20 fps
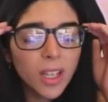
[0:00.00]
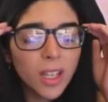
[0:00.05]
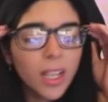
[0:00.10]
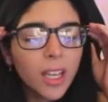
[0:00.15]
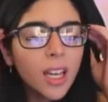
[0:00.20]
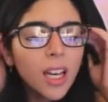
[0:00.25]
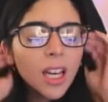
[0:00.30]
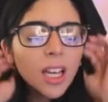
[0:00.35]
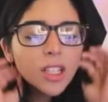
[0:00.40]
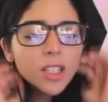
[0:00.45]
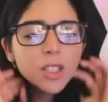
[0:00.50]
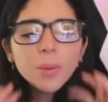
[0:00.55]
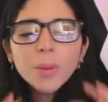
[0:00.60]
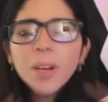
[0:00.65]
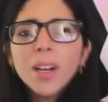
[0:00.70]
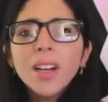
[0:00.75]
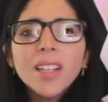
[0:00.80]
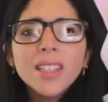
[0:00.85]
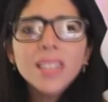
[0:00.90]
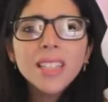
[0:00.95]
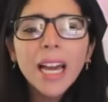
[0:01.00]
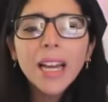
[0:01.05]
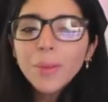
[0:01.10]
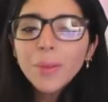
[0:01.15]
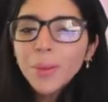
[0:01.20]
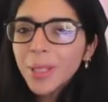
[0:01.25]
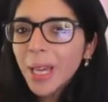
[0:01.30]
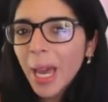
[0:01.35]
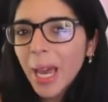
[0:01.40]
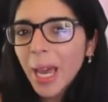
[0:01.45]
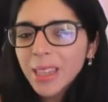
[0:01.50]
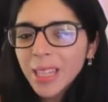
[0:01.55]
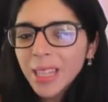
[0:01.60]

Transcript: Like to be honest, I don't really hate the